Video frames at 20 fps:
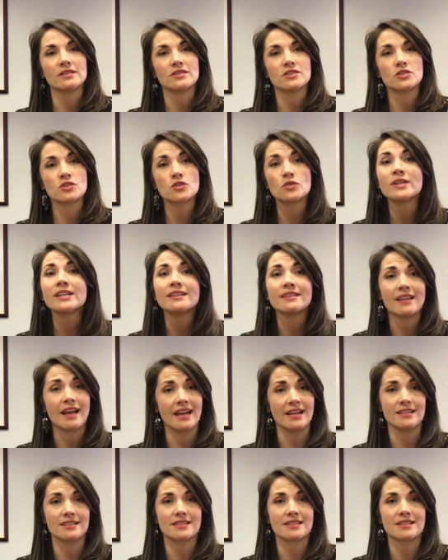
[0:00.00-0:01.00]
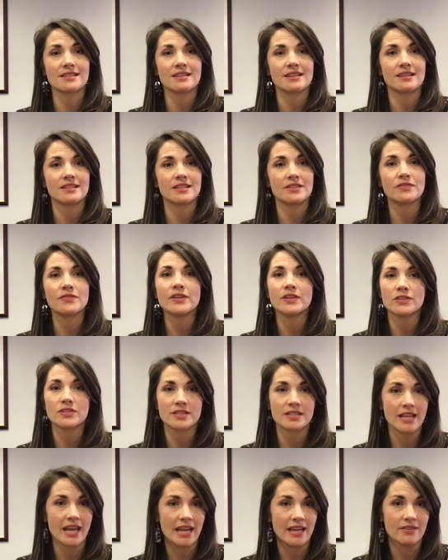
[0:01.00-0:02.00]
street lights to feel
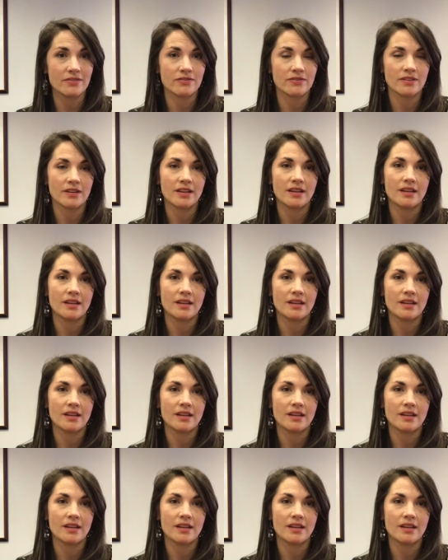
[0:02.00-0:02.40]
safe,